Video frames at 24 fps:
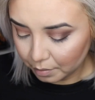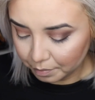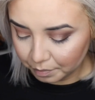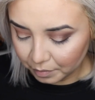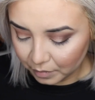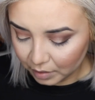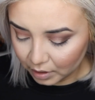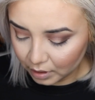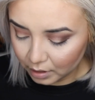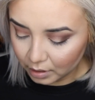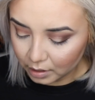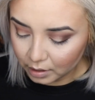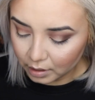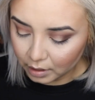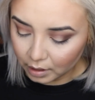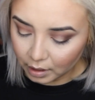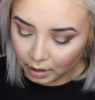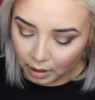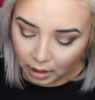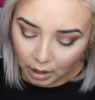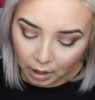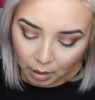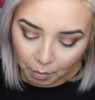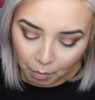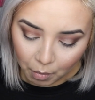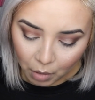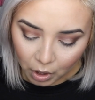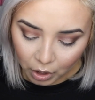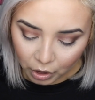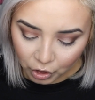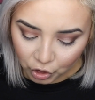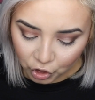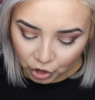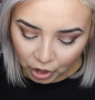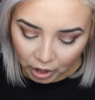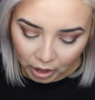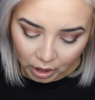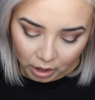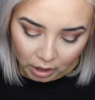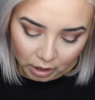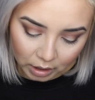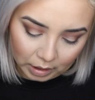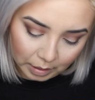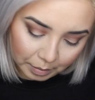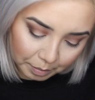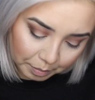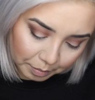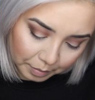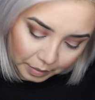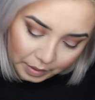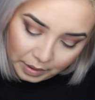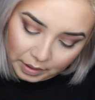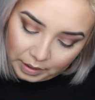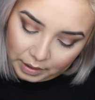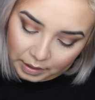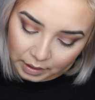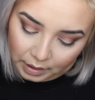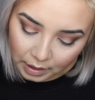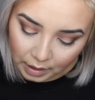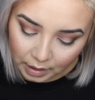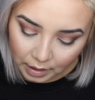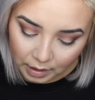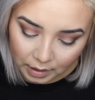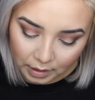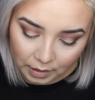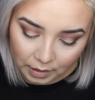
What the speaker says: This is the Marc Jacobs